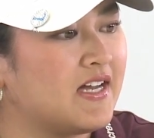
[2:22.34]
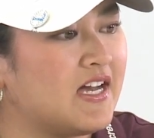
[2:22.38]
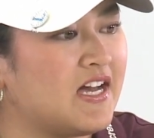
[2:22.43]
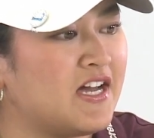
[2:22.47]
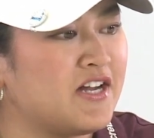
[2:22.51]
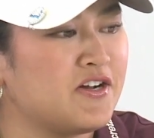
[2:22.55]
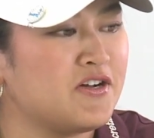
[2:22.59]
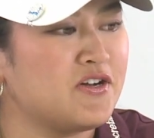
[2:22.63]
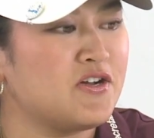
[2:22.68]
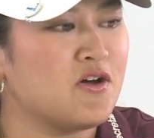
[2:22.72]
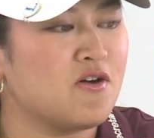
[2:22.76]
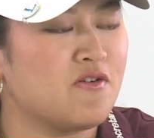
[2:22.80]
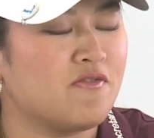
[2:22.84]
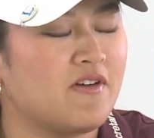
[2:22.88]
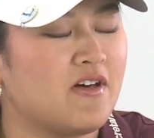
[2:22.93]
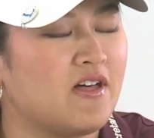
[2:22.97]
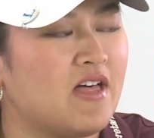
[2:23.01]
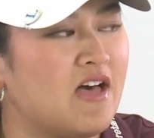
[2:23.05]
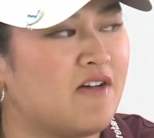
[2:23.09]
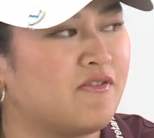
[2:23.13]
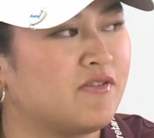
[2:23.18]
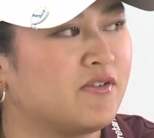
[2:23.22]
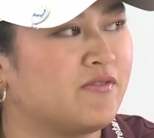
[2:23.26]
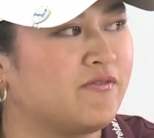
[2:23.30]
I don't know if I'll
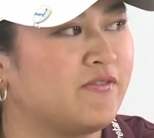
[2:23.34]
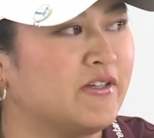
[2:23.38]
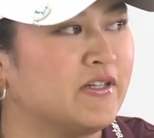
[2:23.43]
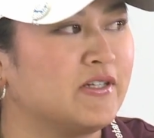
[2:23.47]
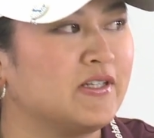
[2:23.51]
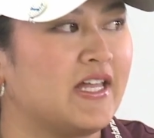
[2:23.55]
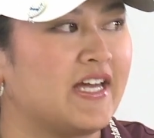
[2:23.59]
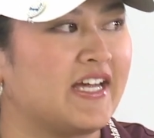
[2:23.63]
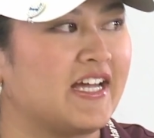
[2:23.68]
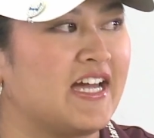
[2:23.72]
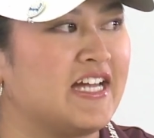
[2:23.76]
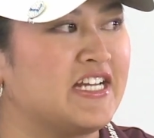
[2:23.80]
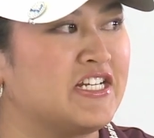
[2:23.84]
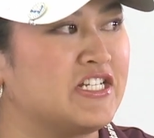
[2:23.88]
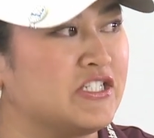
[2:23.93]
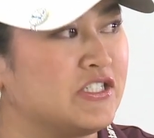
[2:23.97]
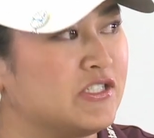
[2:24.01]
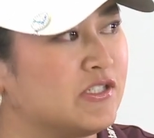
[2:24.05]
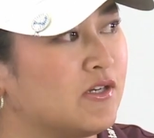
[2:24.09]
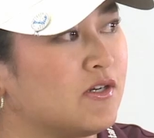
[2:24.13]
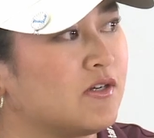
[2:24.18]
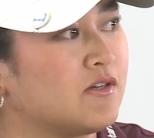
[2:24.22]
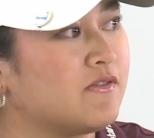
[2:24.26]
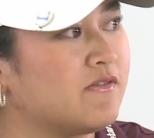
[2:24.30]
ever feel like I
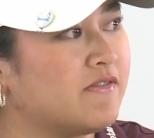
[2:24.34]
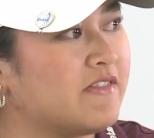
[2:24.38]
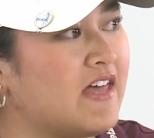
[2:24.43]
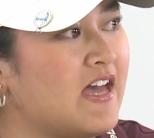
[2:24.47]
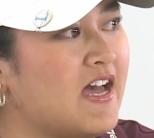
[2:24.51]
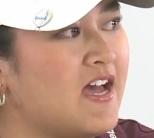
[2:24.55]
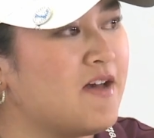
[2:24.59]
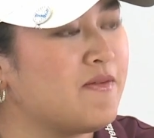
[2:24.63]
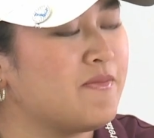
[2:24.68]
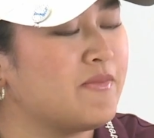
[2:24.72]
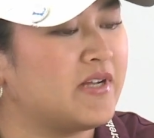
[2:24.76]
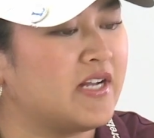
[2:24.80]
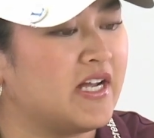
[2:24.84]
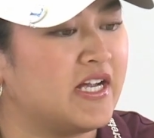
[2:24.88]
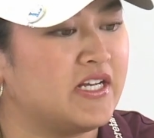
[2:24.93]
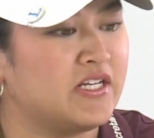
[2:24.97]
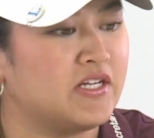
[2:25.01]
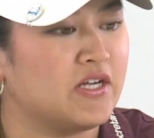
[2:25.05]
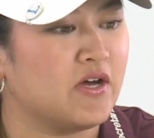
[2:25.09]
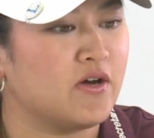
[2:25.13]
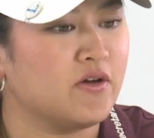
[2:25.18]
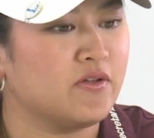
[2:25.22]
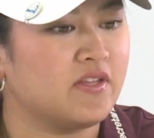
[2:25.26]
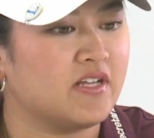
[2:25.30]
deserve that, but I
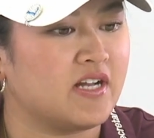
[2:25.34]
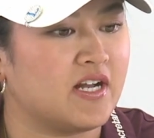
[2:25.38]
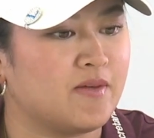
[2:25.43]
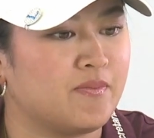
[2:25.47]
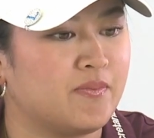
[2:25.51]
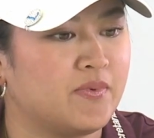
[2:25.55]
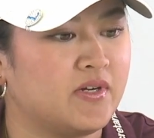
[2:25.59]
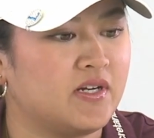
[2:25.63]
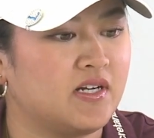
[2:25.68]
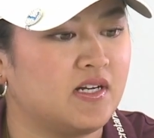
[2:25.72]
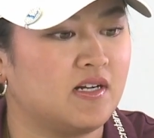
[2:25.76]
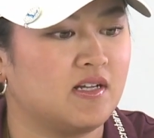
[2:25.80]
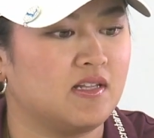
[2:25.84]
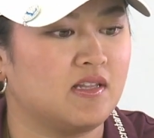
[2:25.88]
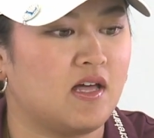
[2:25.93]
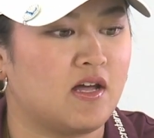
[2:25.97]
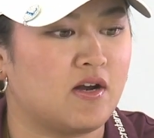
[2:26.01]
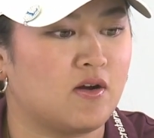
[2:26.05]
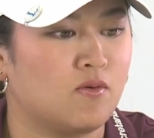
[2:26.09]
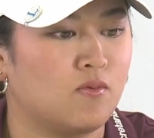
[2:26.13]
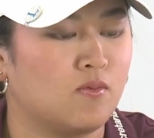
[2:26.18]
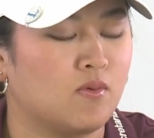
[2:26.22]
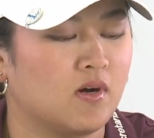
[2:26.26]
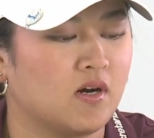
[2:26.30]
know that I put in a
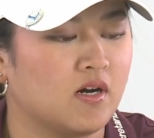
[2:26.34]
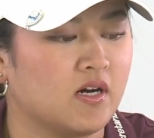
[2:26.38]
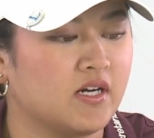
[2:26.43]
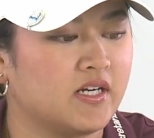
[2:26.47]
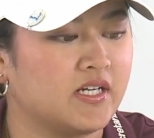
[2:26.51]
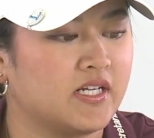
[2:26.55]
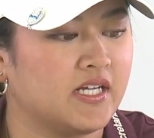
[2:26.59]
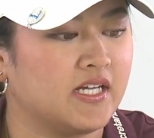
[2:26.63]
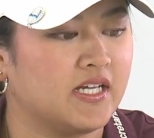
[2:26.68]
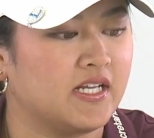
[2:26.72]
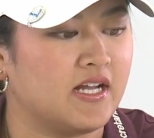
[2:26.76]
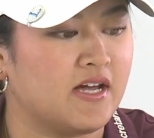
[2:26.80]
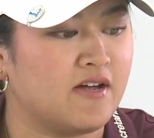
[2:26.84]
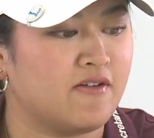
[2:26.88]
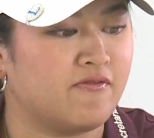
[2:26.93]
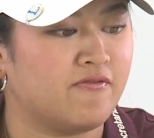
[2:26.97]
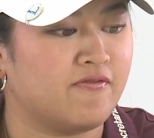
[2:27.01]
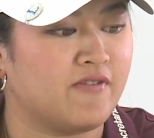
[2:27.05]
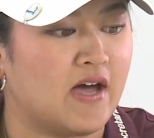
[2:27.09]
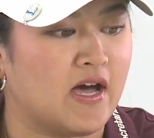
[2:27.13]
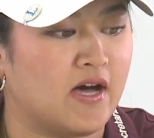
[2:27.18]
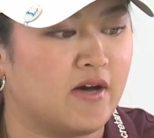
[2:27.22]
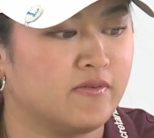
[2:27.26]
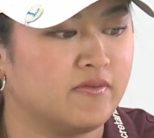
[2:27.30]
lot of work and I
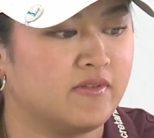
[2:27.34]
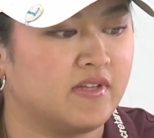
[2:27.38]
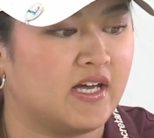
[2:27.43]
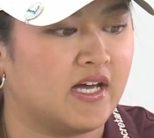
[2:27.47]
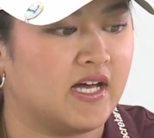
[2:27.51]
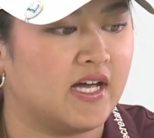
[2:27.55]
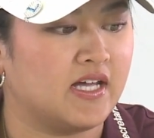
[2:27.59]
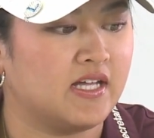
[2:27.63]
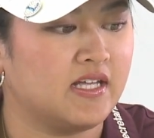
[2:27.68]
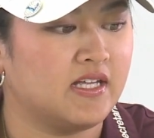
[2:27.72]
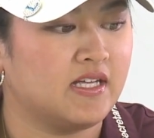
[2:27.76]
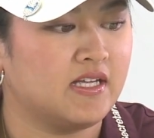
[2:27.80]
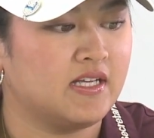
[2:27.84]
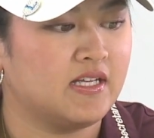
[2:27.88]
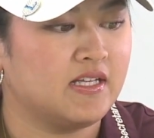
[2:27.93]
found that